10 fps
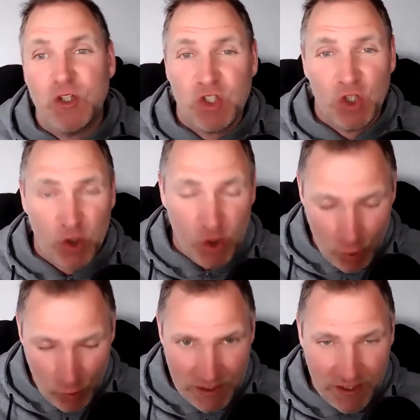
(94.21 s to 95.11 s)
so
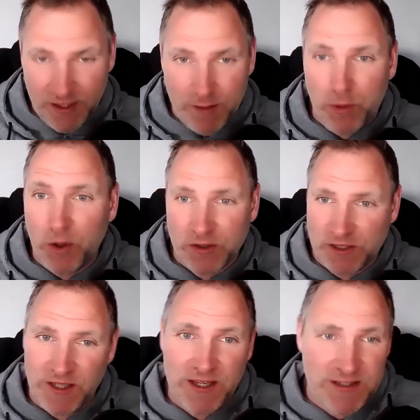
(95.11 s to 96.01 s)
critically
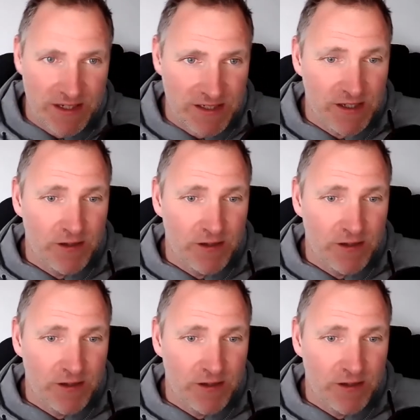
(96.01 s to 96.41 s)
important is this.